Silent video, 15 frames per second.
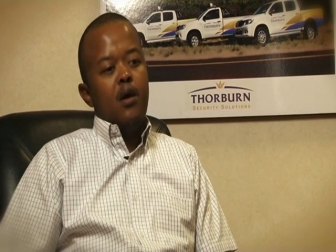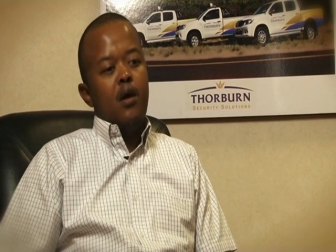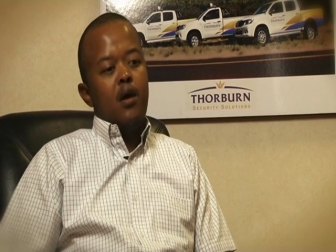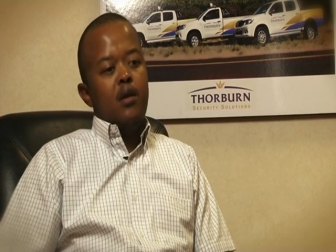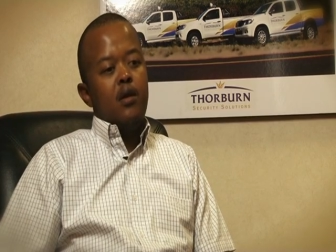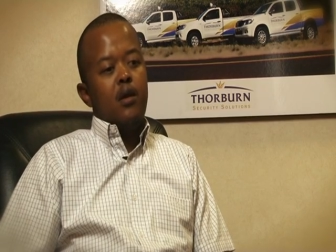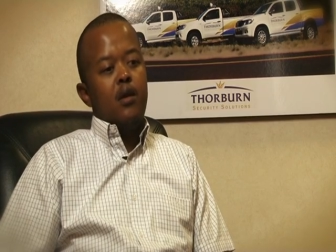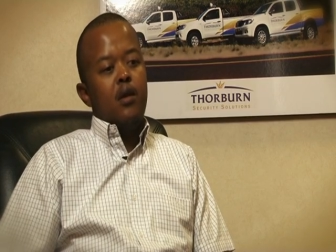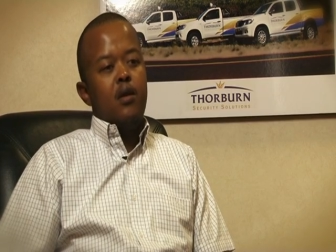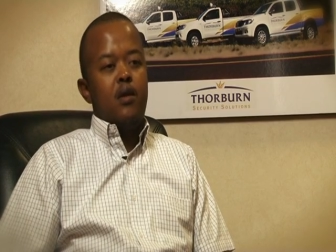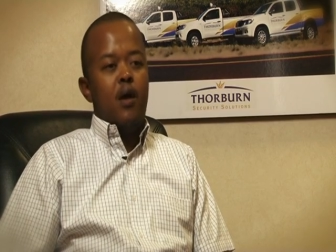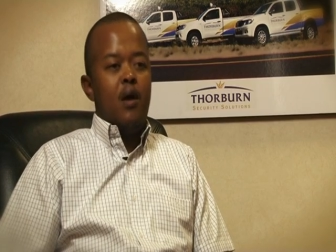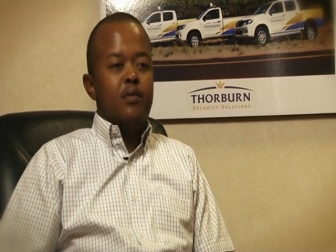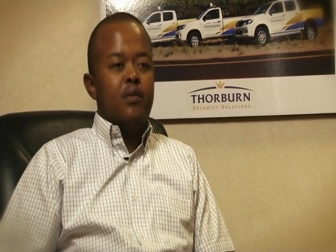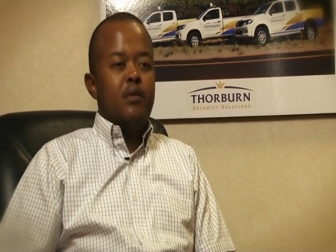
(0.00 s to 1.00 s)
And in the
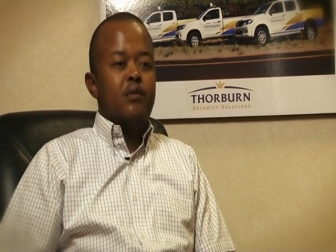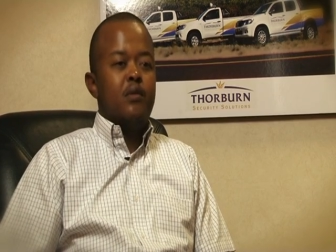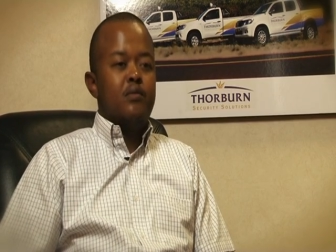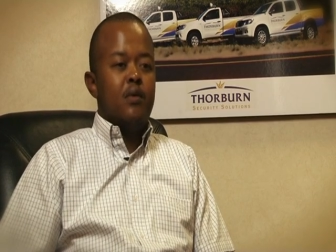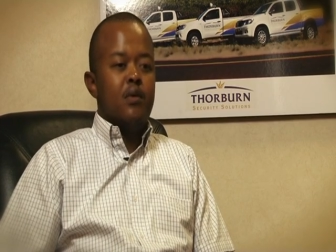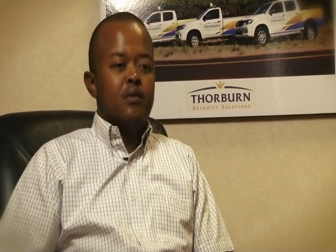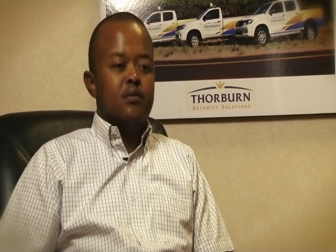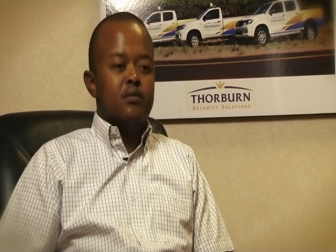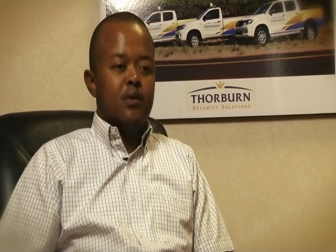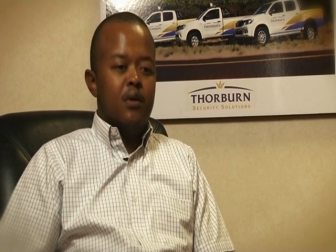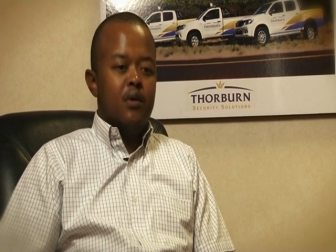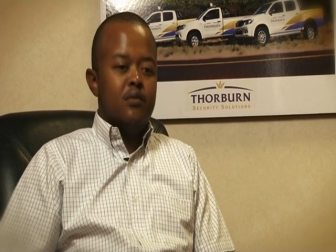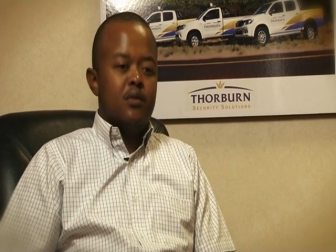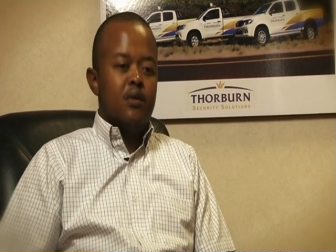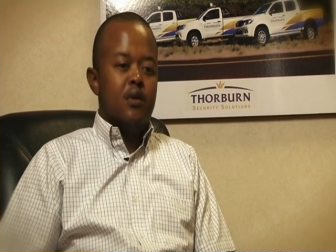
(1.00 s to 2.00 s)
time that we've been
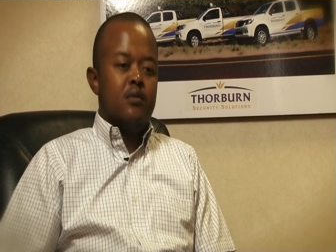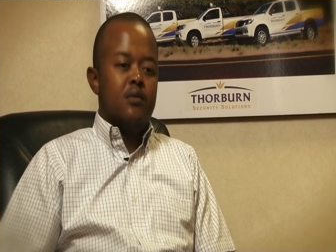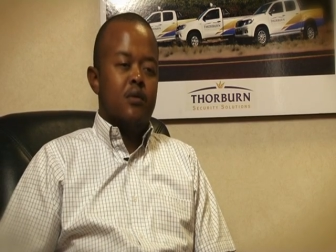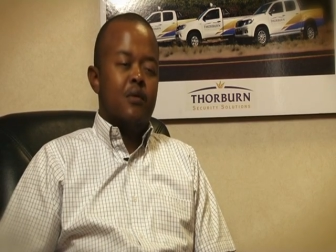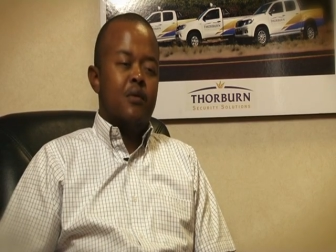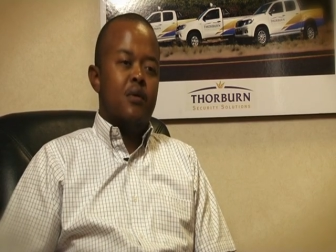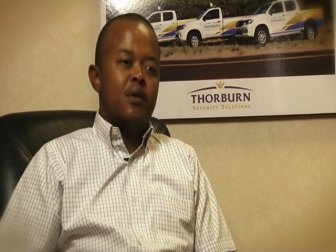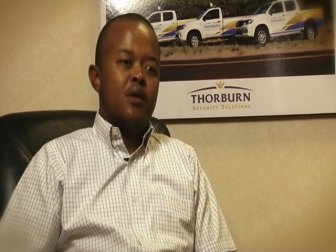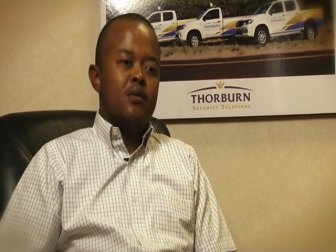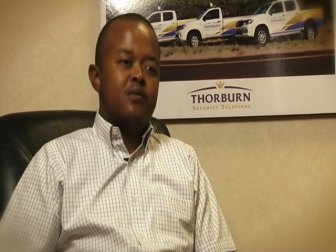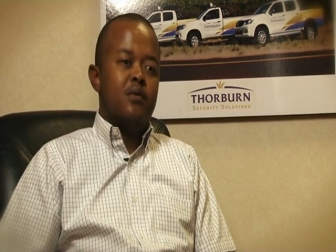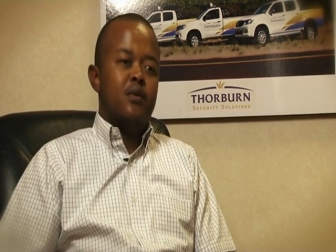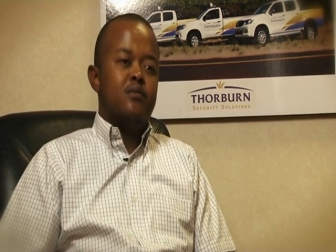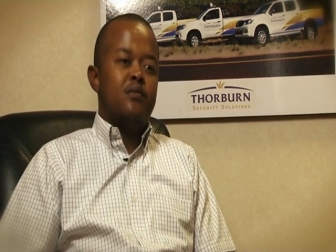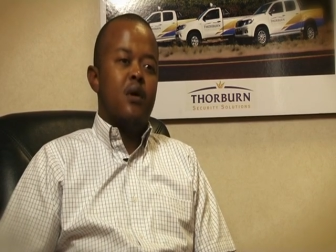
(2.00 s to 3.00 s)
involved, it has grown in
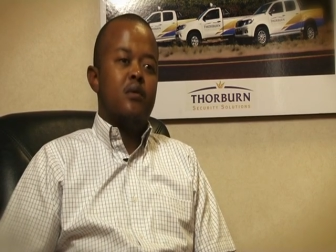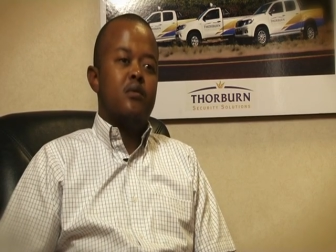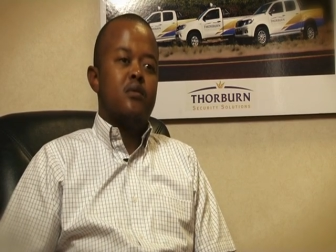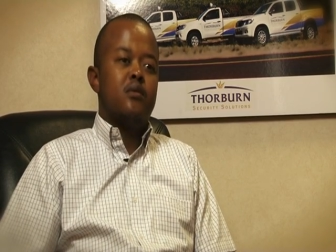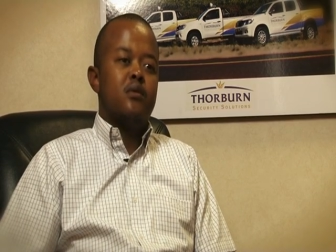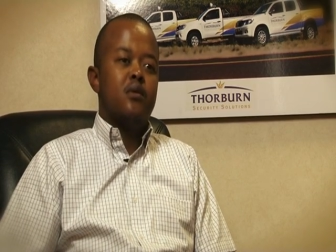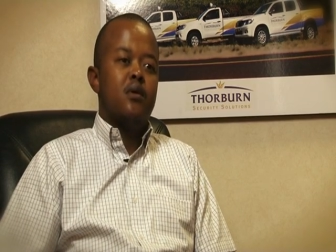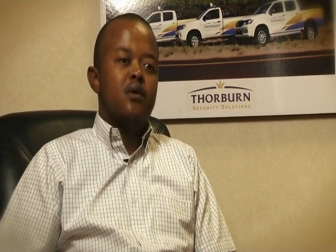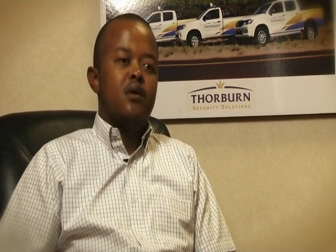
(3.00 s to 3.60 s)
leaps and bounds.